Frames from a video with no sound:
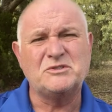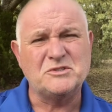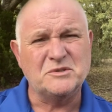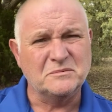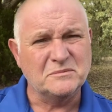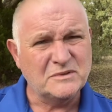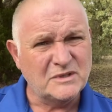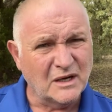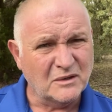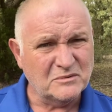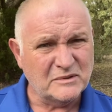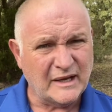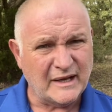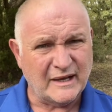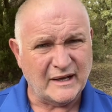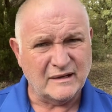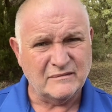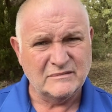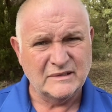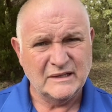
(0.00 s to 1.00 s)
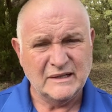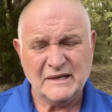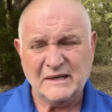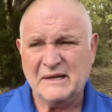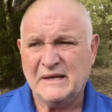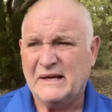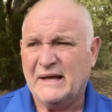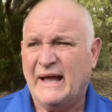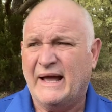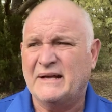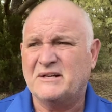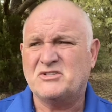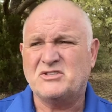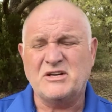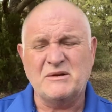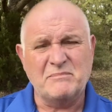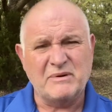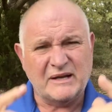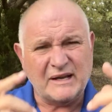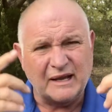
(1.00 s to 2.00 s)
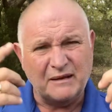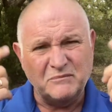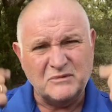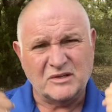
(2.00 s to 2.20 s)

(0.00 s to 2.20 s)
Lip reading: you don't have. And she became